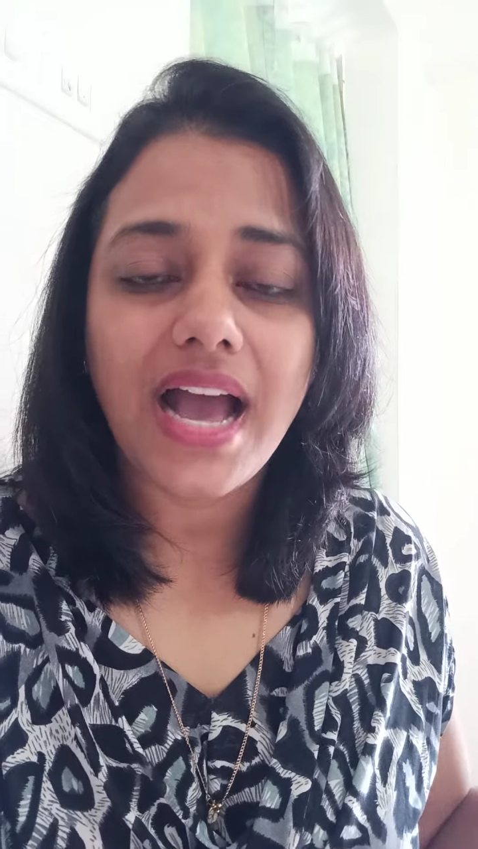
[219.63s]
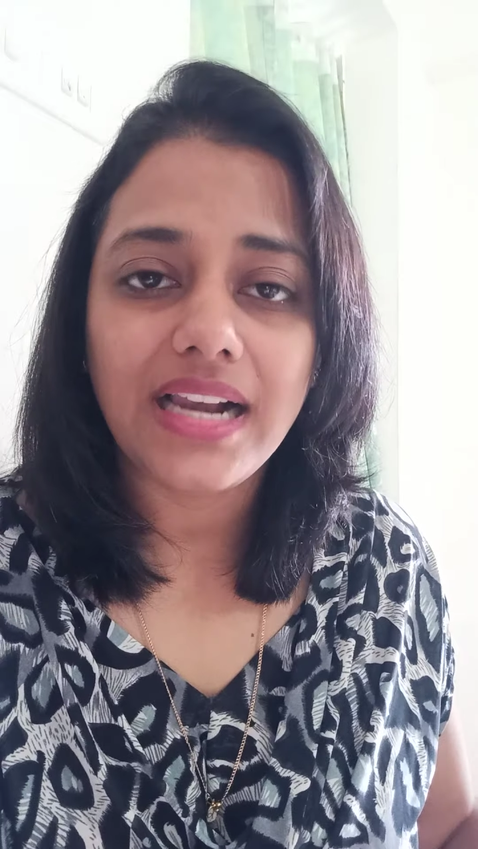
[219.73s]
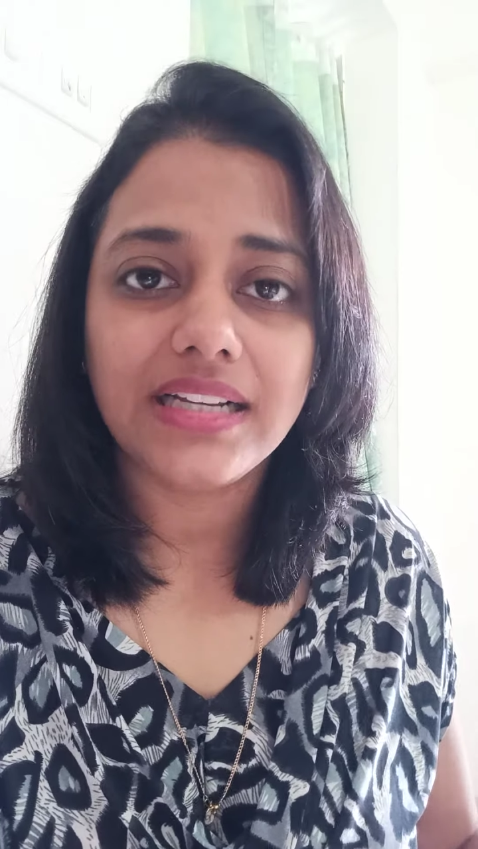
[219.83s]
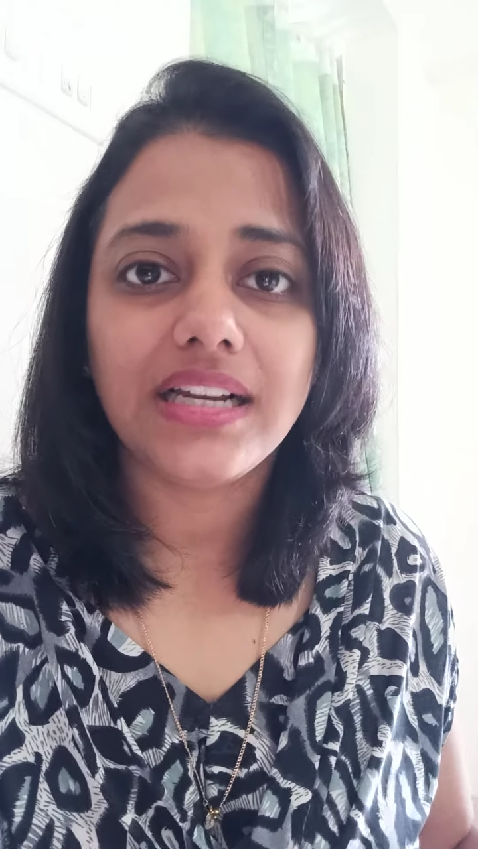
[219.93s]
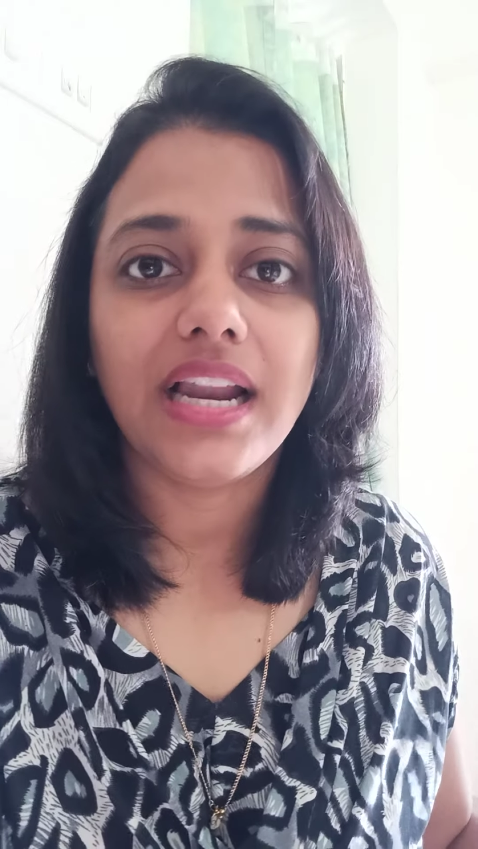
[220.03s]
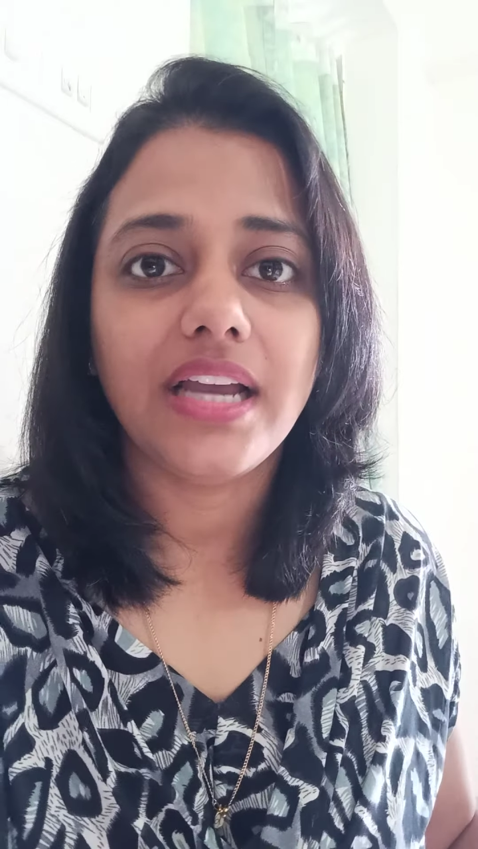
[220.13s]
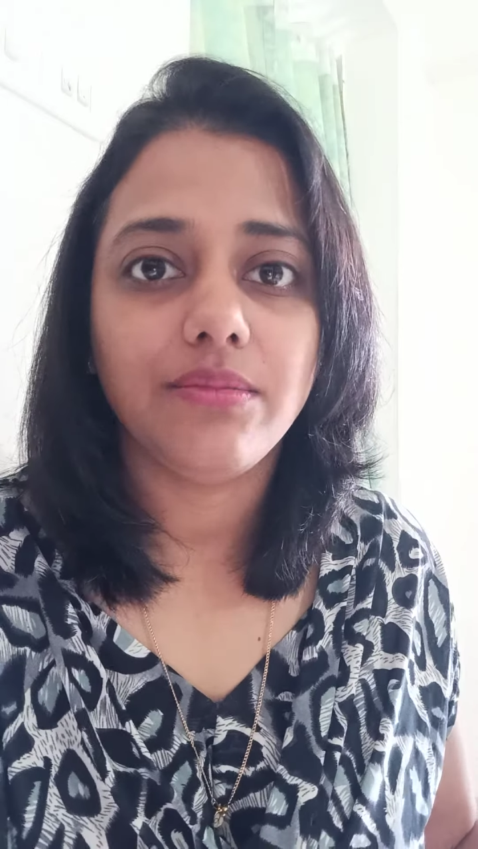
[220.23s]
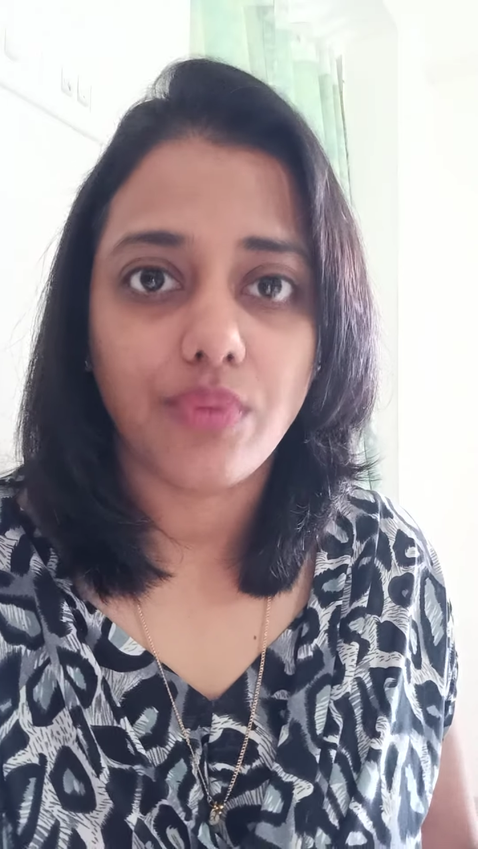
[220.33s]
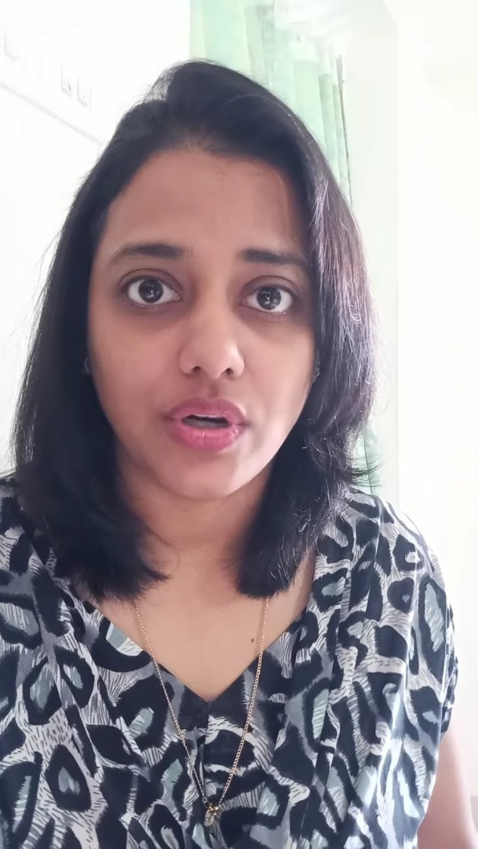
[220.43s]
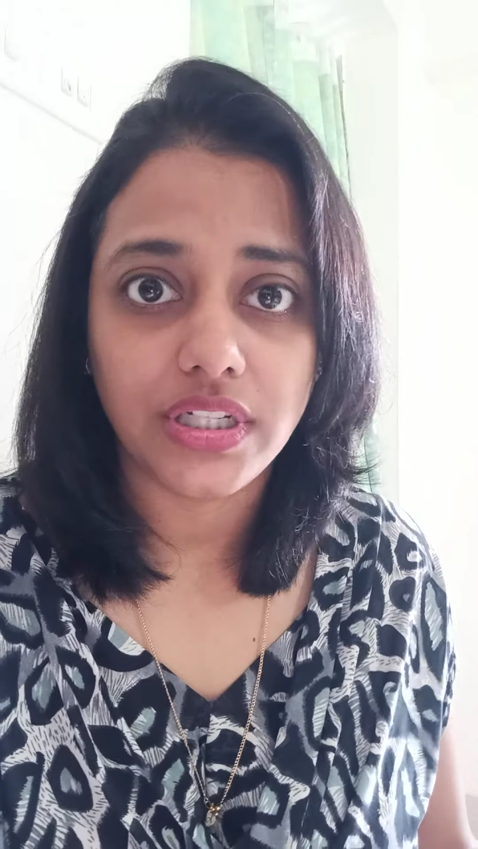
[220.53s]

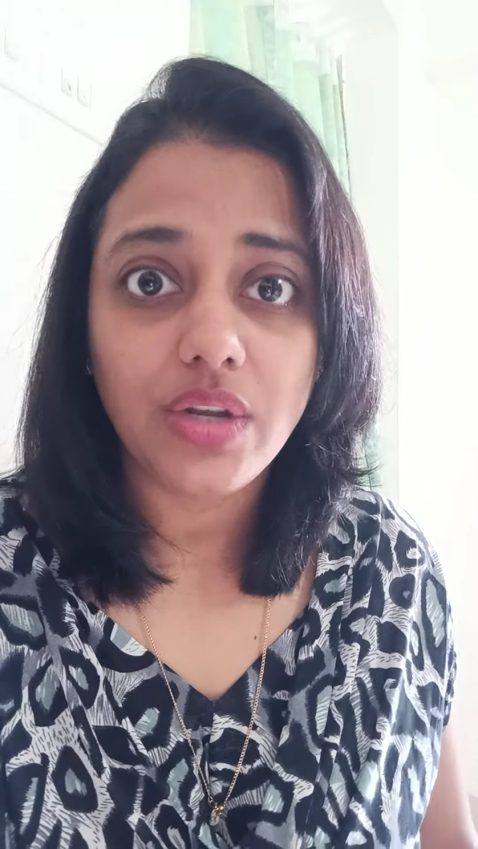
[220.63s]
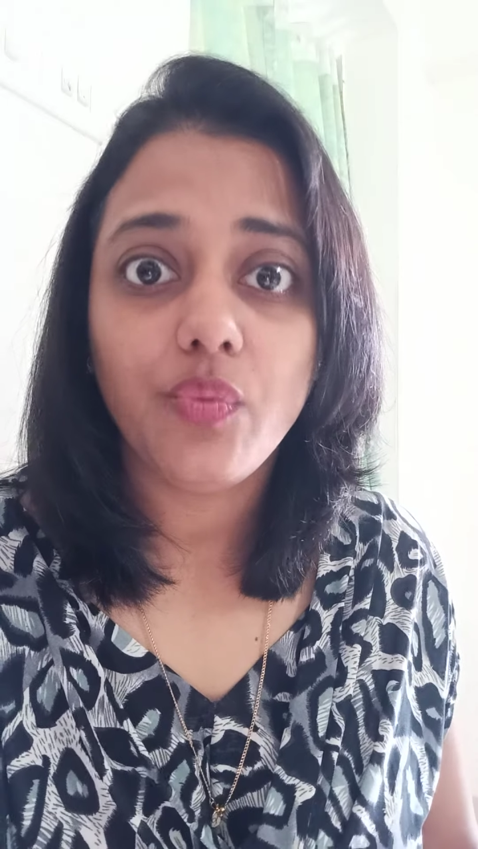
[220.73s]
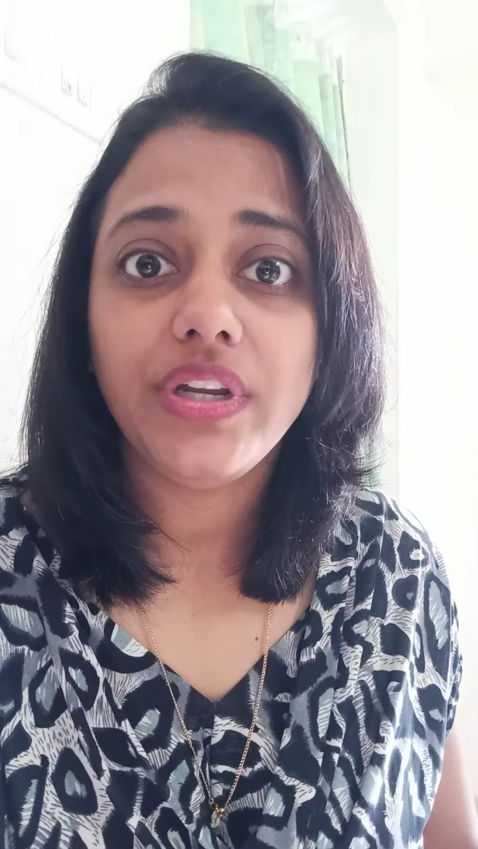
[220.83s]
alkaline body,